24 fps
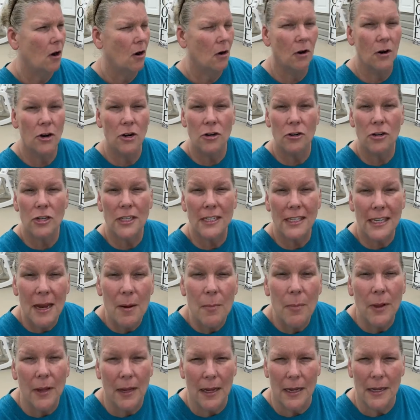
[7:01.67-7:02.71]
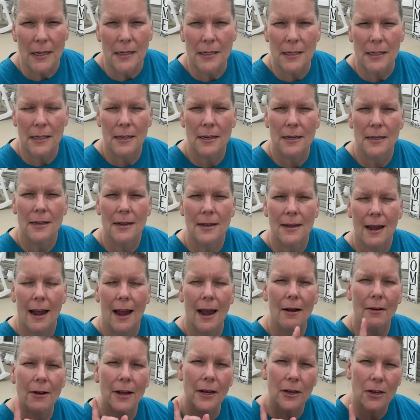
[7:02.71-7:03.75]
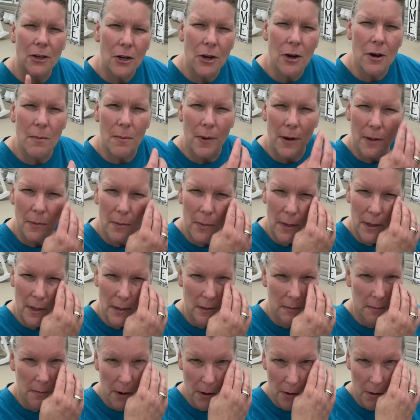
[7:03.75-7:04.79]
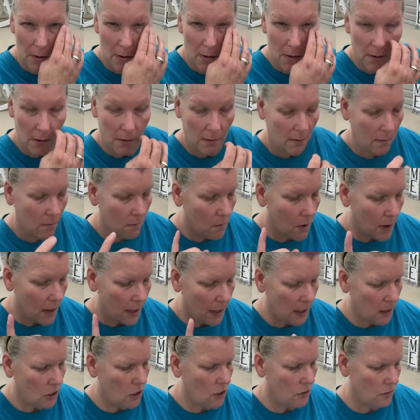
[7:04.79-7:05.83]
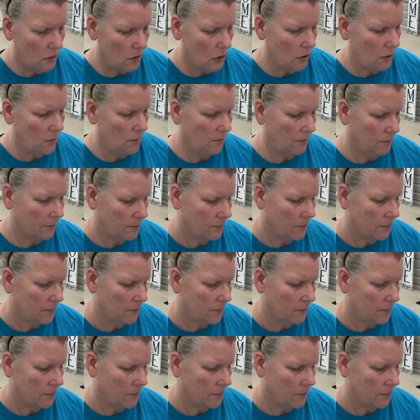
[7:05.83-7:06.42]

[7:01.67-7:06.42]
or your siblings. How can you be the peacemaker? What can you do?